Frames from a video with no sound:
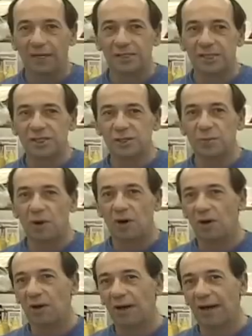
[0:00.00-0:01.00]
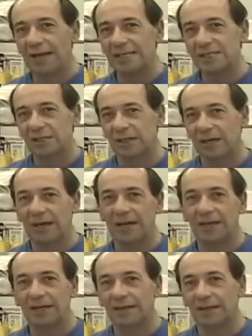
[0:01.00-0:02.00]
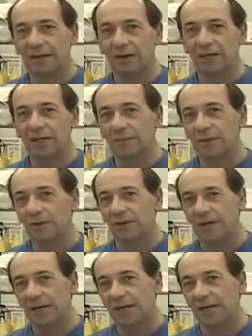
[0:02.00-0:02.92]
It's a small, isolated little community.